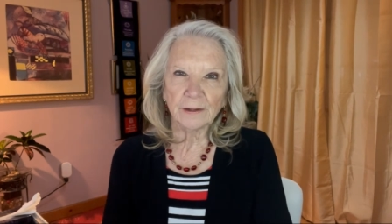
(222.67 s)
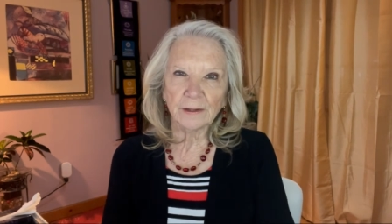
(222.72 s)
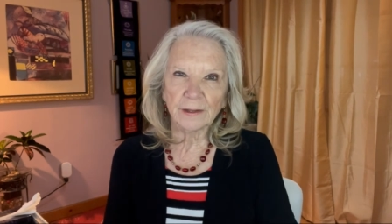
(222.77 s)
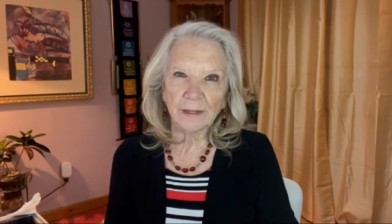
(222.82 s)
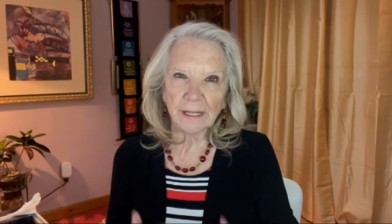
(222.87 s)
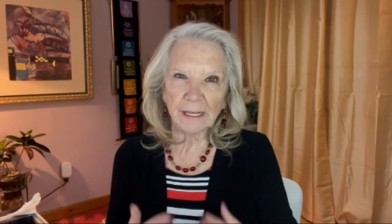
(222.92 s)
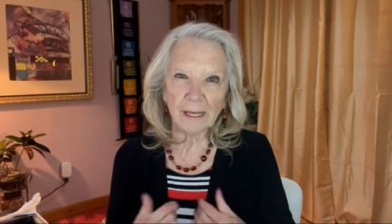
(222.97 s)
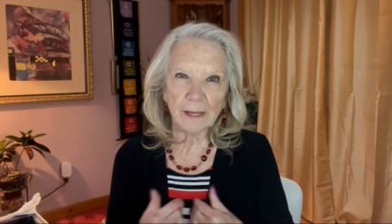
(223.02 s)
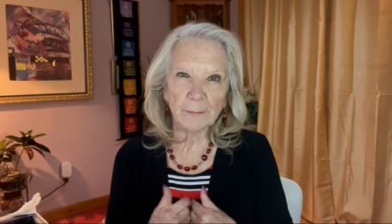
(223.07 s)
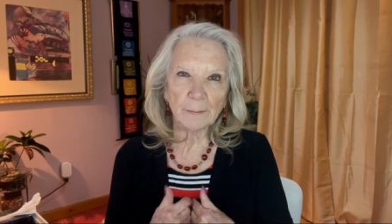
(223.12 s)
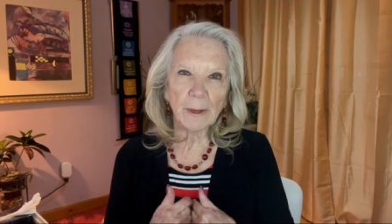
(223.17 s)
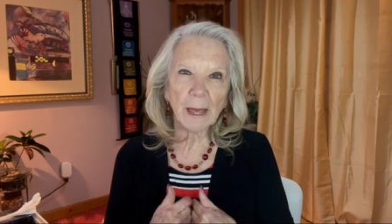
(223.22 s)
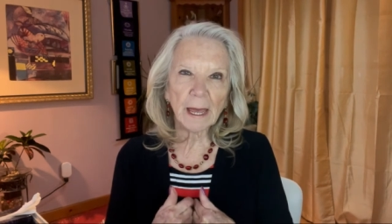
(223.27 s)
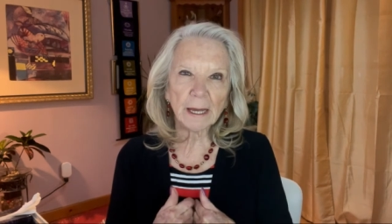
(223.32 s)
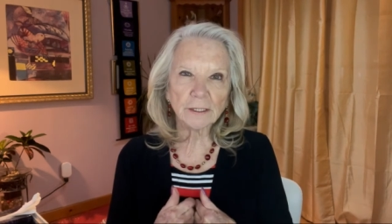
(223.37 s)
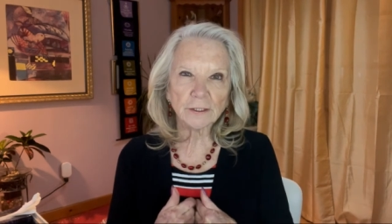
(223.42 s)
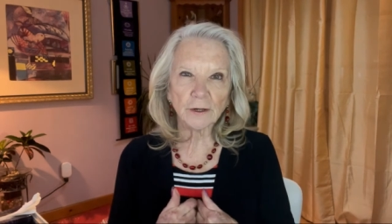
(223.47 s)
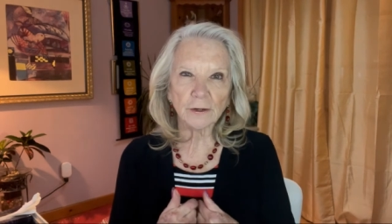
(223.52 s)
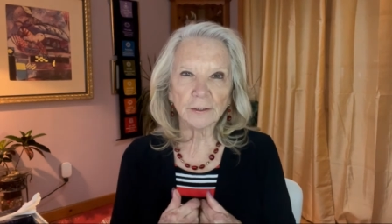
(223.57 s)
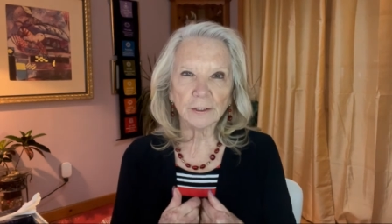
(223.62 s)
the
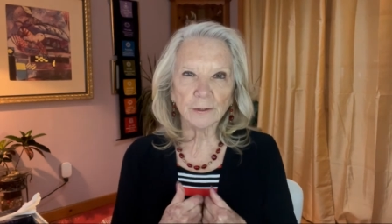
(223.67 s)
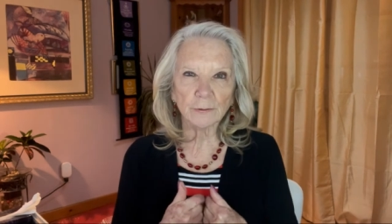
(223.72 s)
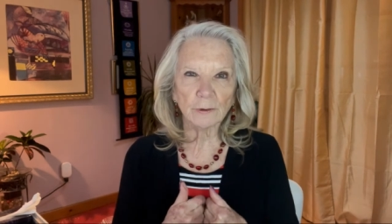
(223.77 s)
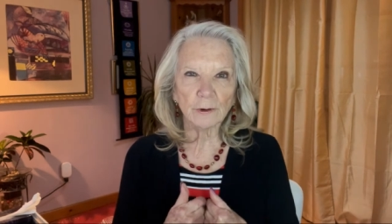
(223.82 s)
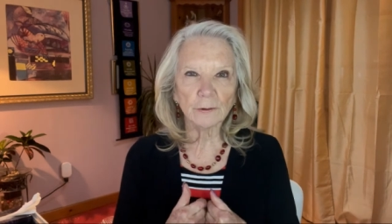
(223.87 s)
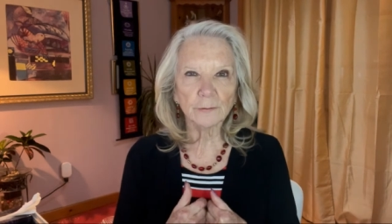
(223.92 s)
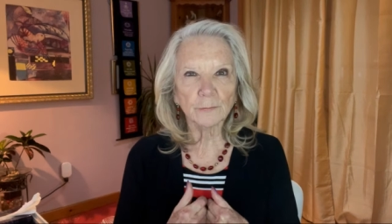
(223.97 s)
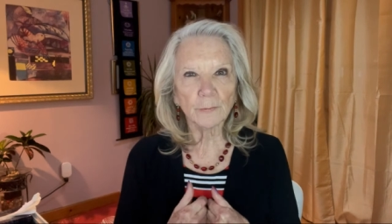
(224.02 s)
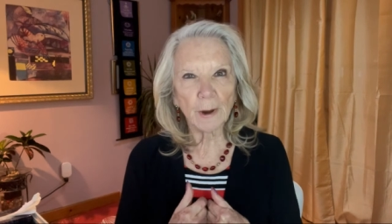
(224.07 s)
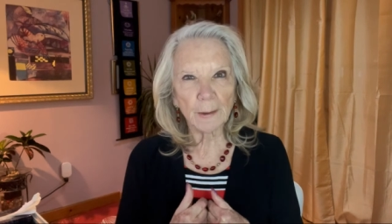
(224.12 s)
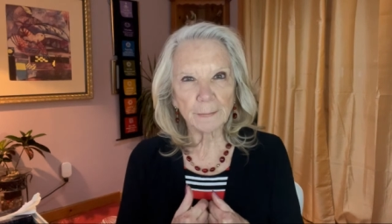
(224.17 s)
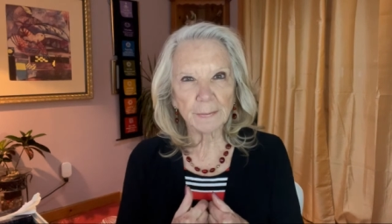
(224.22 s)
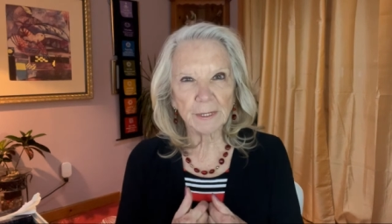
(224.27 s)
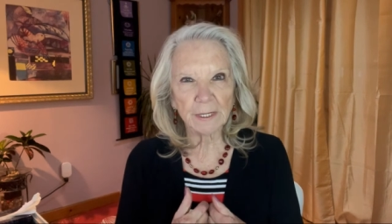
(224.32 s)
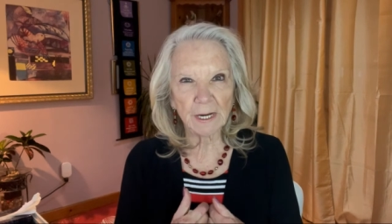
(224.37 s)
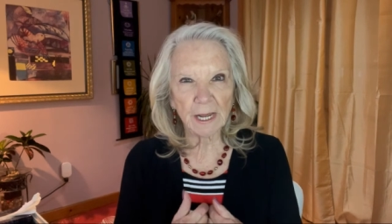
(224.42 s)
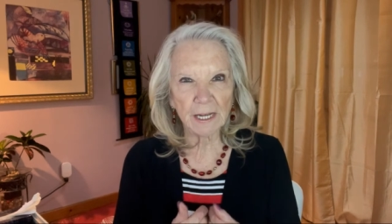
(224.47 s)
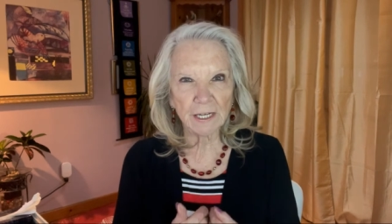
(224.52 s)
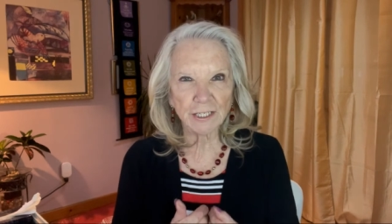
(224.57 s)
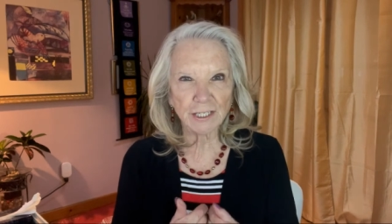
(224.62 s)
impact on your own
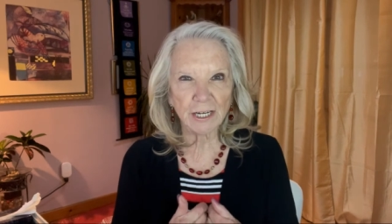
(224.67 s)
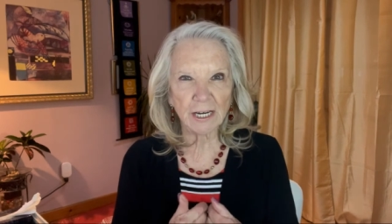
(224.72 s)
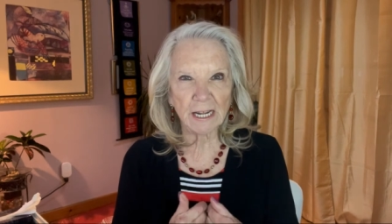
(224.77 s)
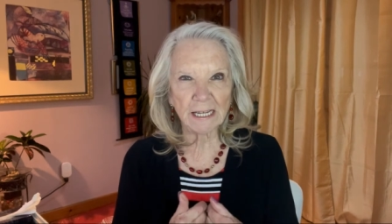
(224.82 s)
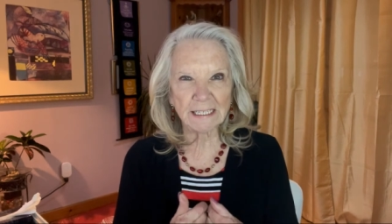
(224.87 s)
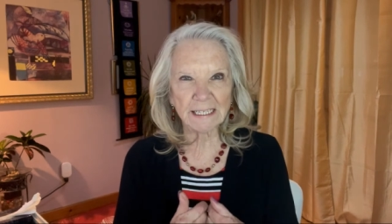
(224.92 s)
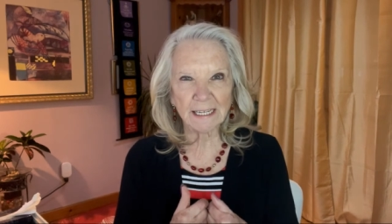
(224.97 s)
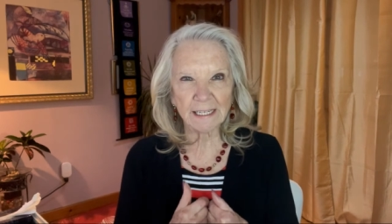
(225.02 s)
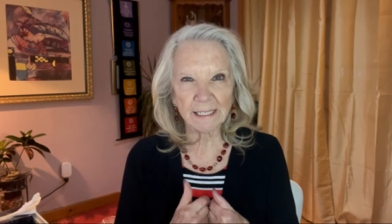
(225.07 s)
reputation as a